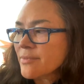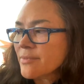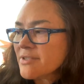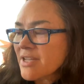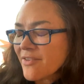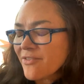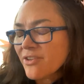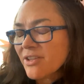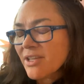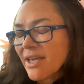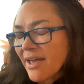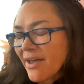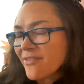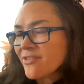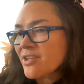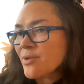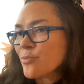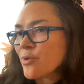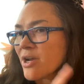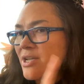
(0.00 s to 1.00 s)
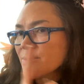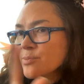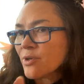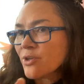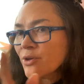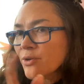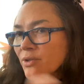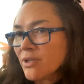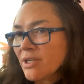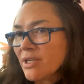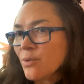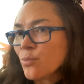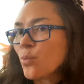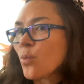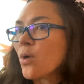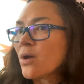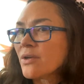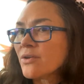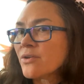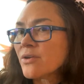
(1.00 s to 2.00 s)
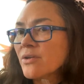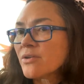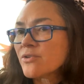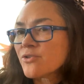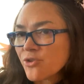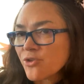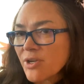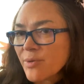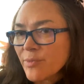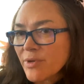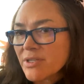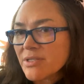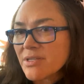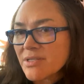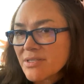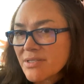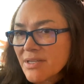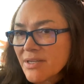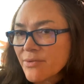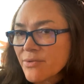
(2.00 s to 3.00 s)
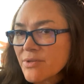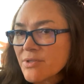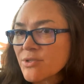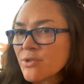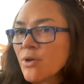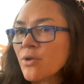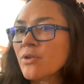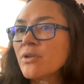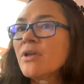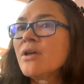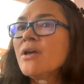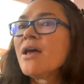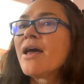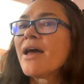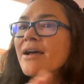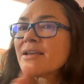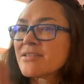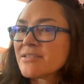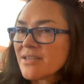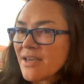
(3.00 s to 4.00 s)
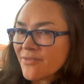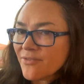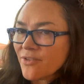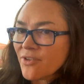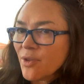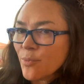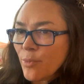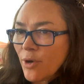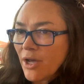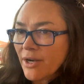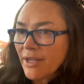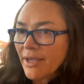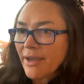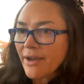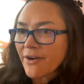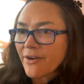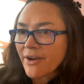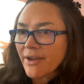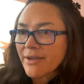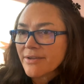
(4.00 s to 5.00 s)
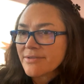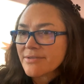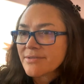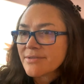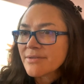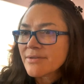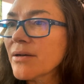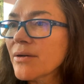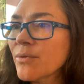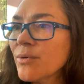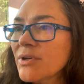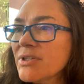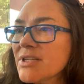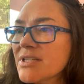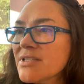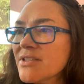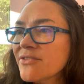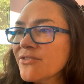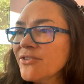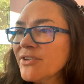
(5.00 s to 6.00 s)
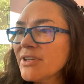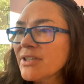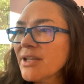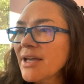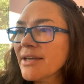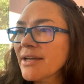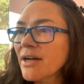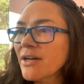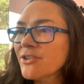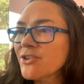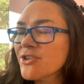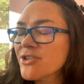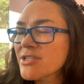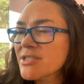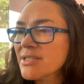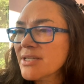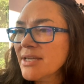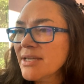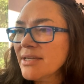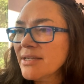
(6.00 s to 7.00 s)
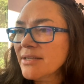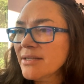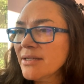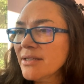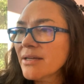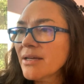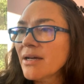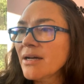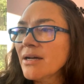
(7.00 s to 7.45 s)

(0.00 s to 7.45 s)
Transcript: definitely a hefty price, but you only need one treatment to see a result, except for the body areas. What does it feel like on your skin?